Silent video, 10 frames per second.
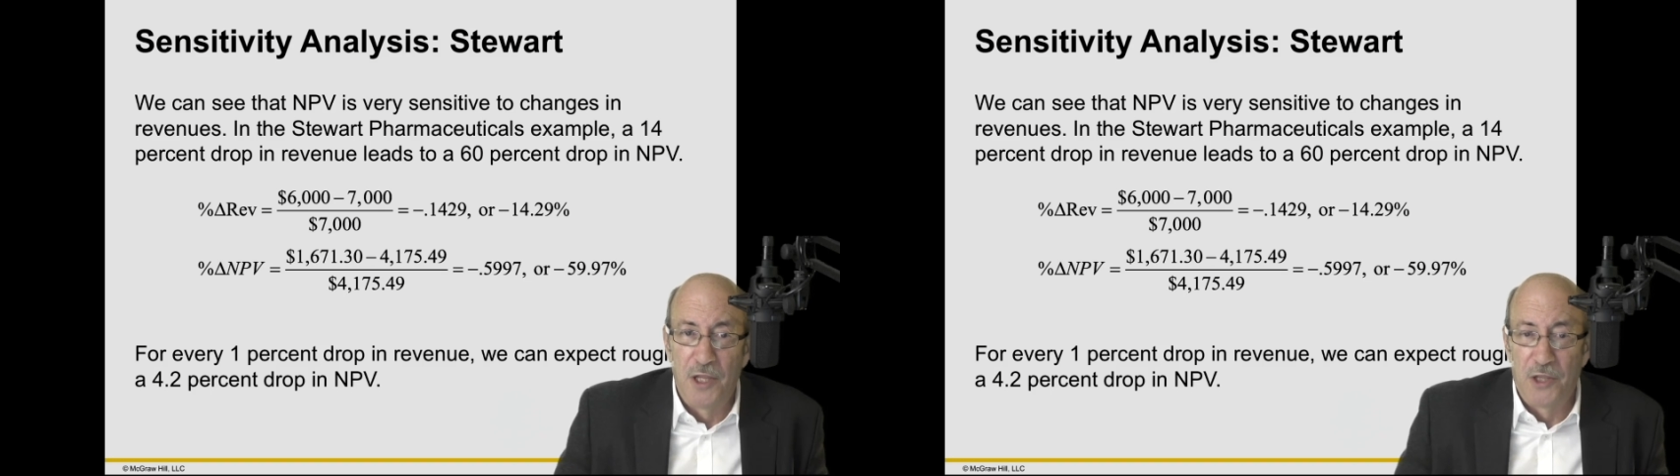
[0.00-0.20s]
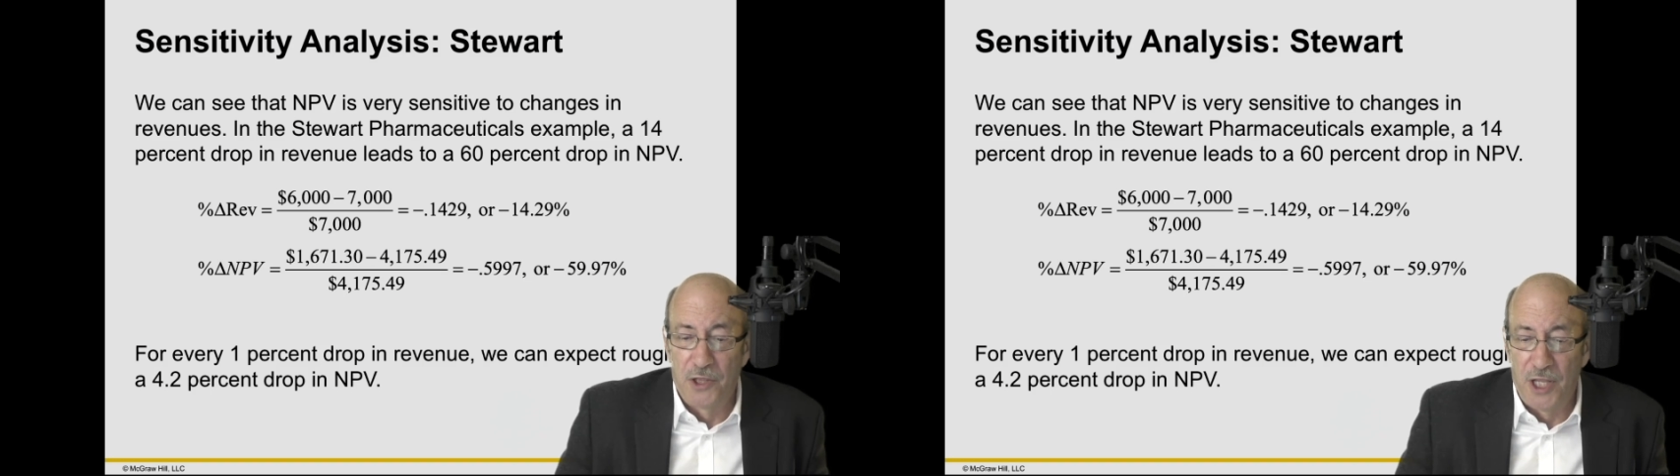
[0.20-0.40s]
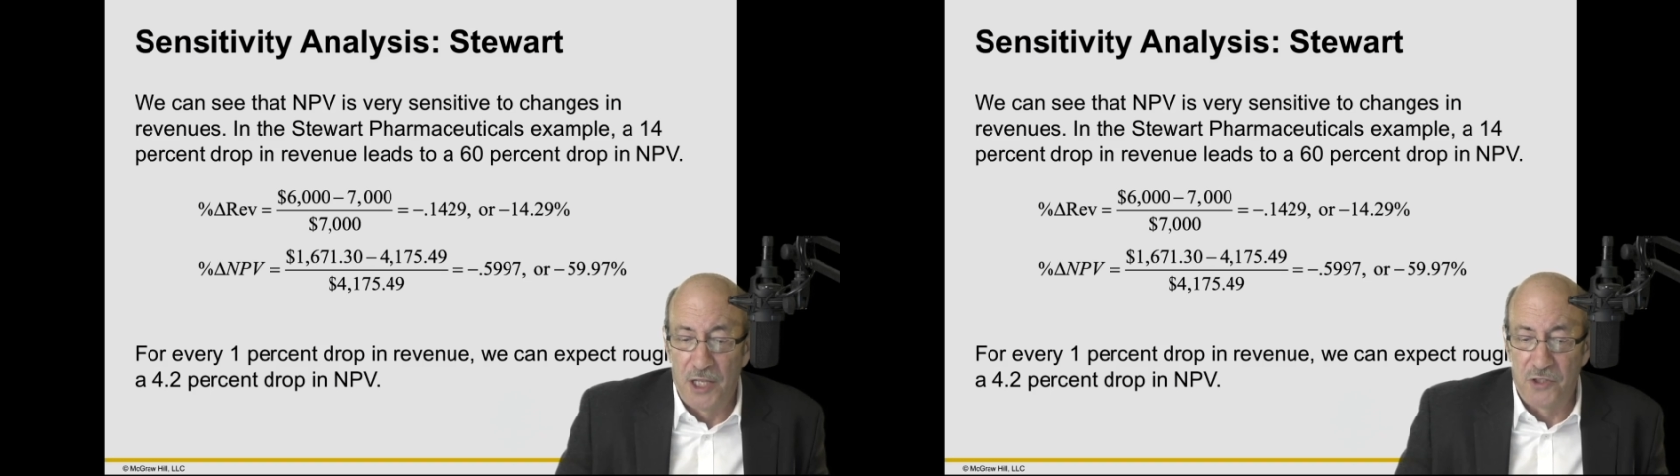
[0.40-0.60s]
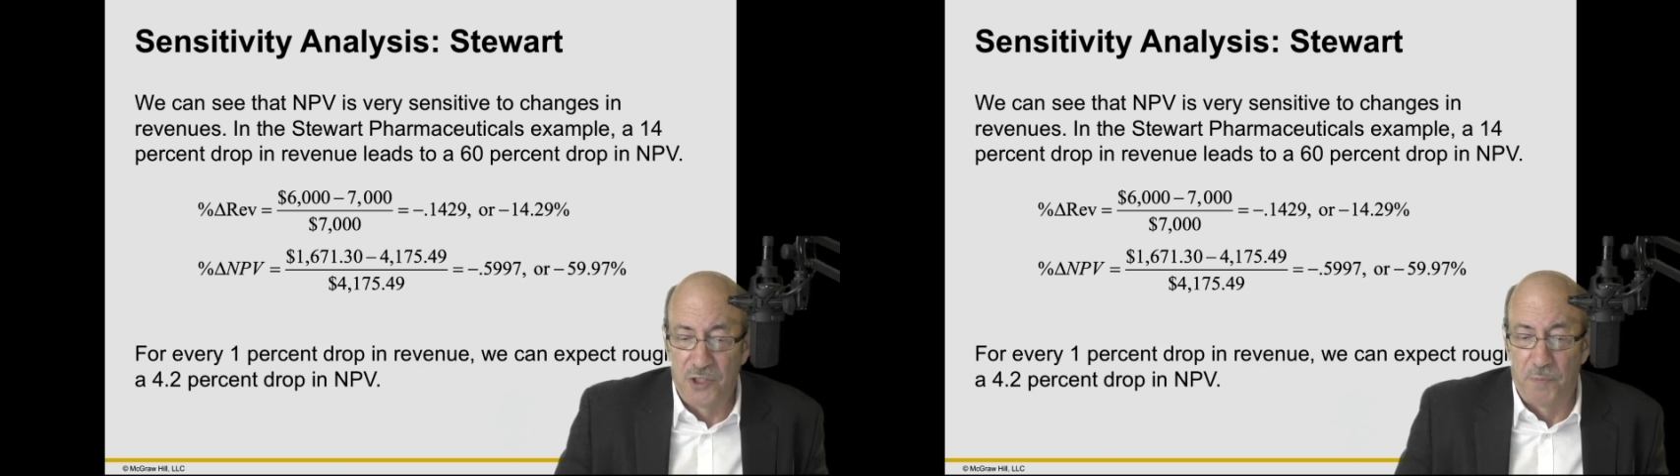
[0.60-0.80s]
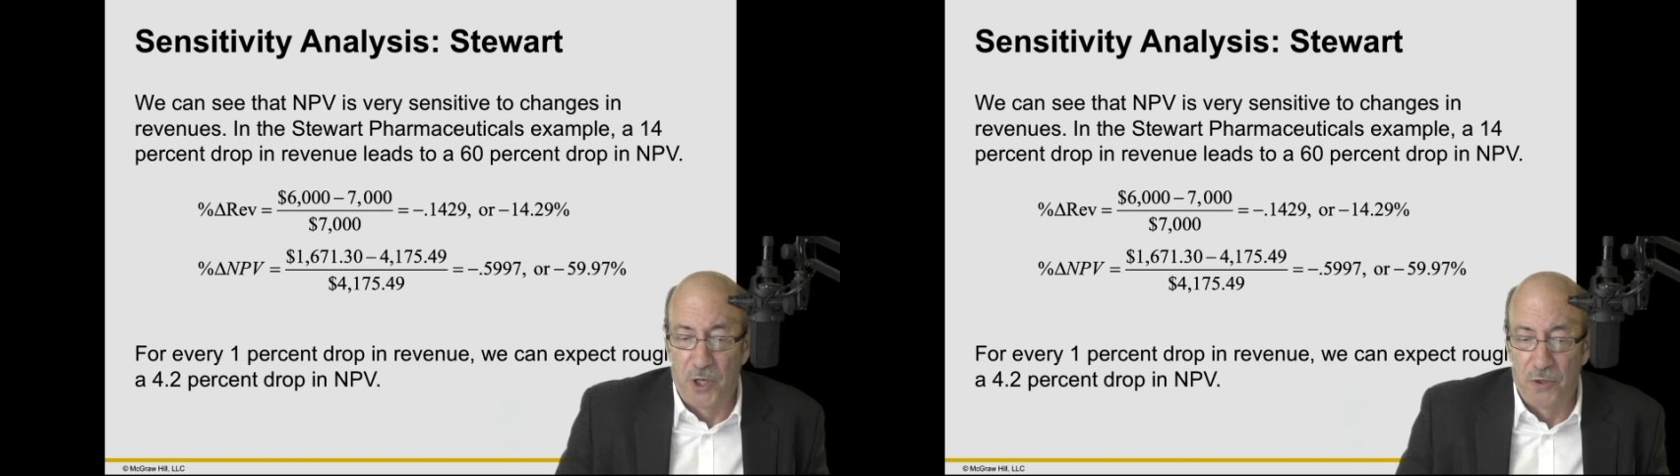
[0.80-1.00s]
let's
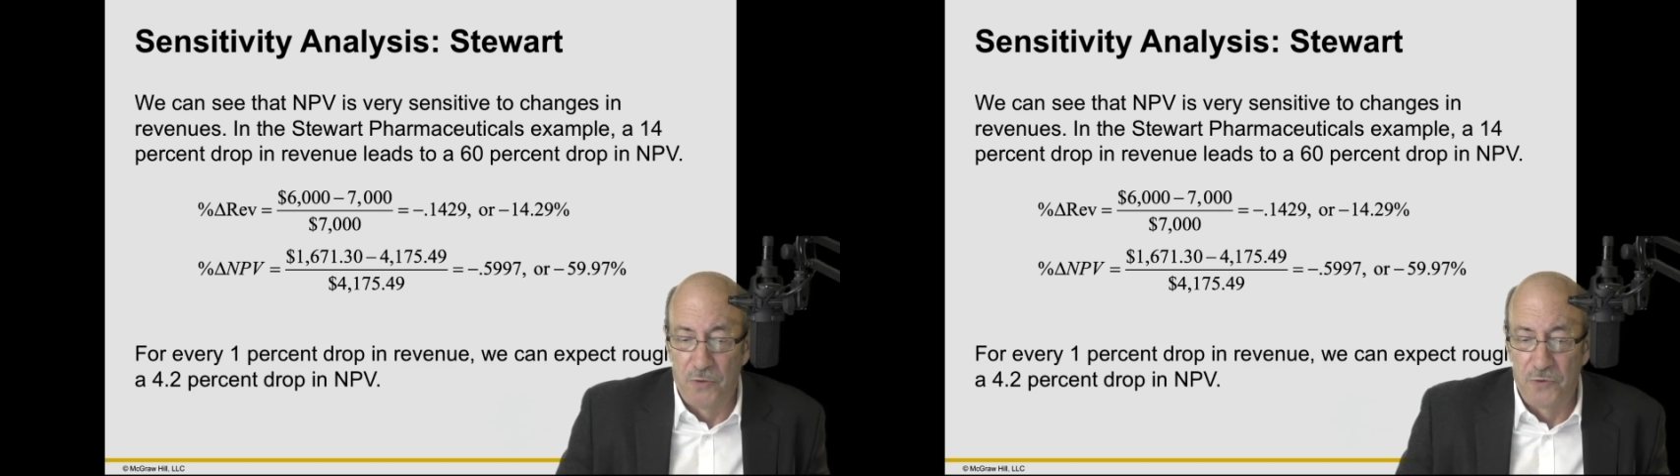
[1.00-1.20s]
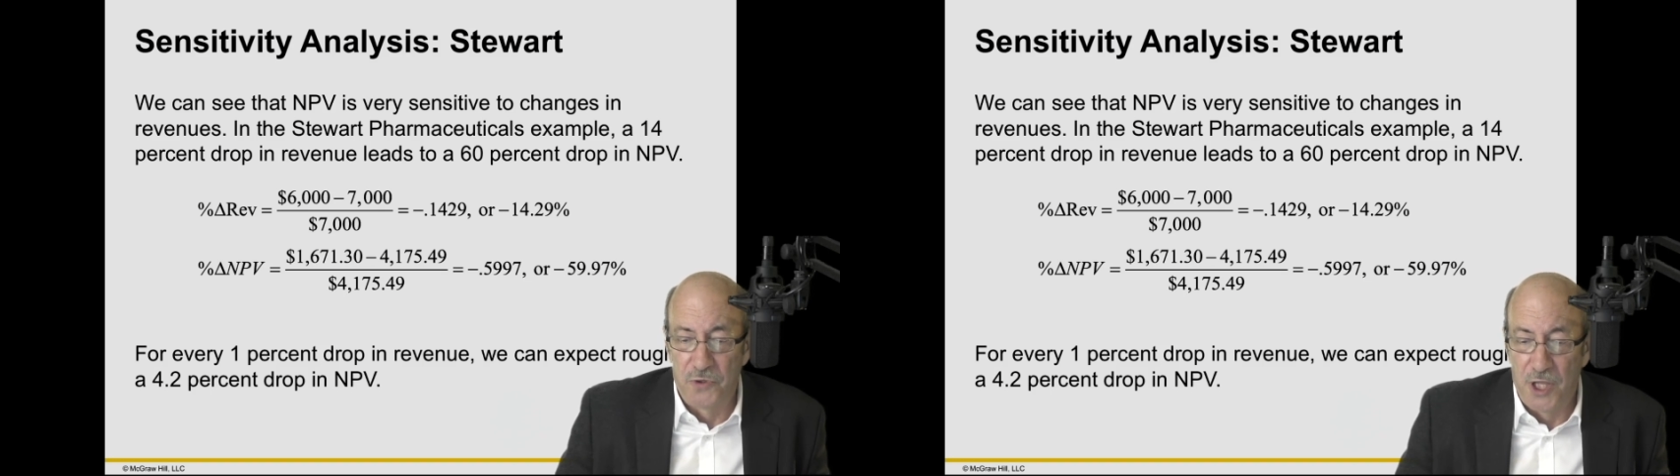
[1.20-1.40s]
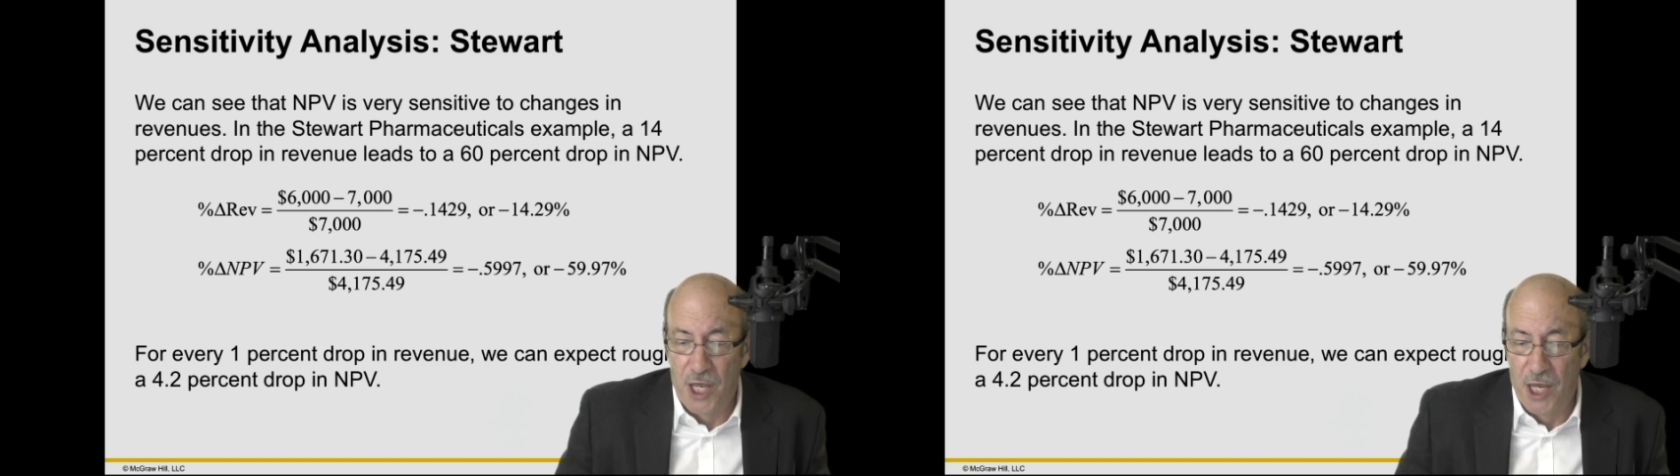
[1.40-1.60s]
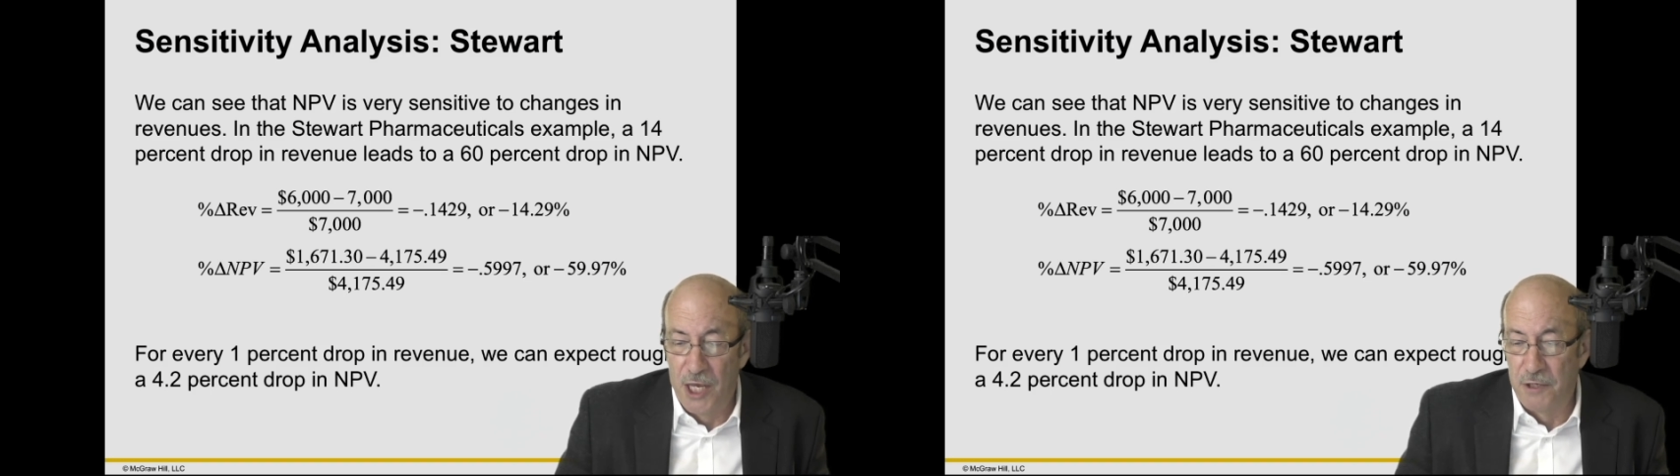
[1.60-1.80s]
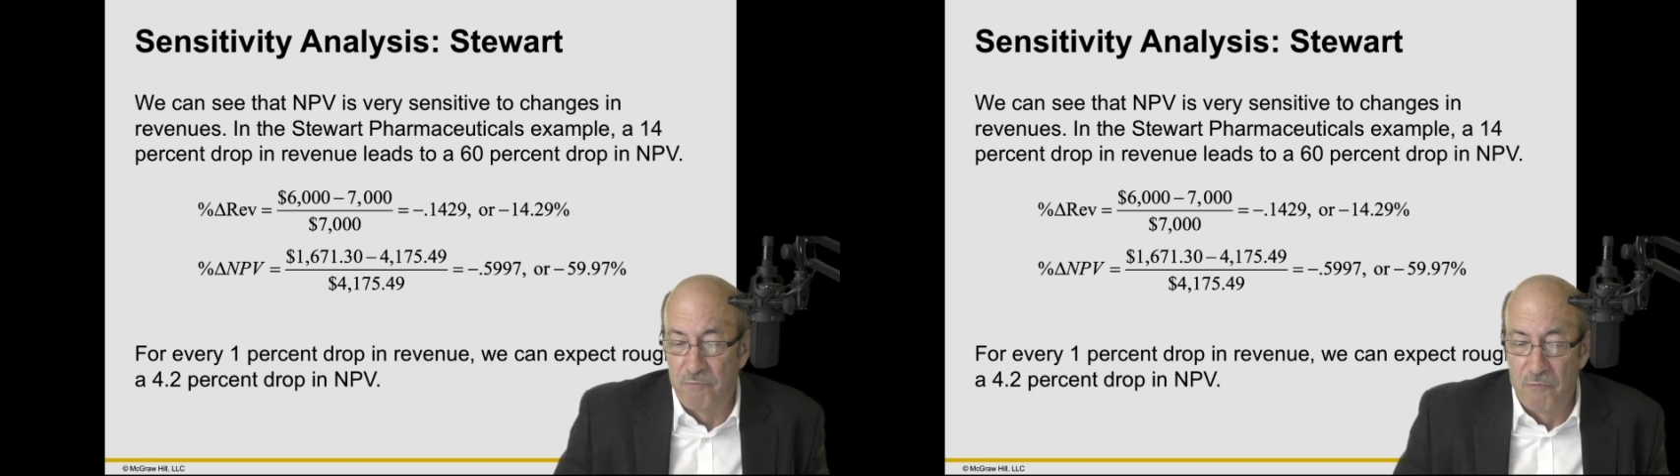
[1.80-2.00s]
suppose that